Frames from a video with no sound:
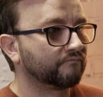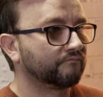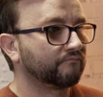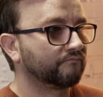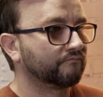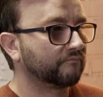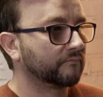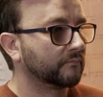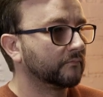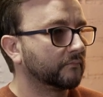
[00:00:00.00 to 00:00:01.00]

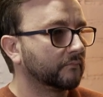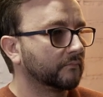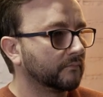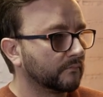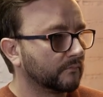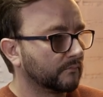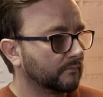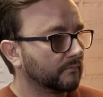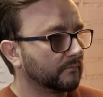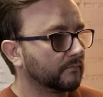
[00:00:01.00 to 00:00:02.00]

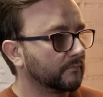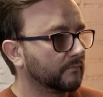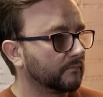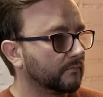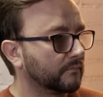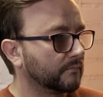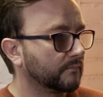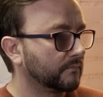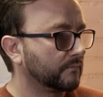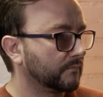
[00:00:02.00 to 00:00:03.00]

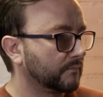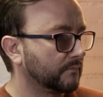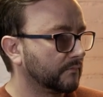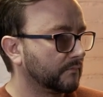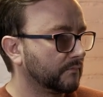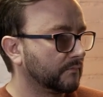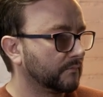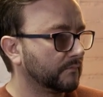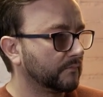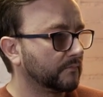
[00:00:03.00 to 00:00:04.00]

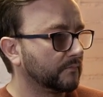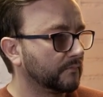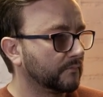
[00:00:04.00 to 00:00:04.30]
No words are spoken by the person on screen.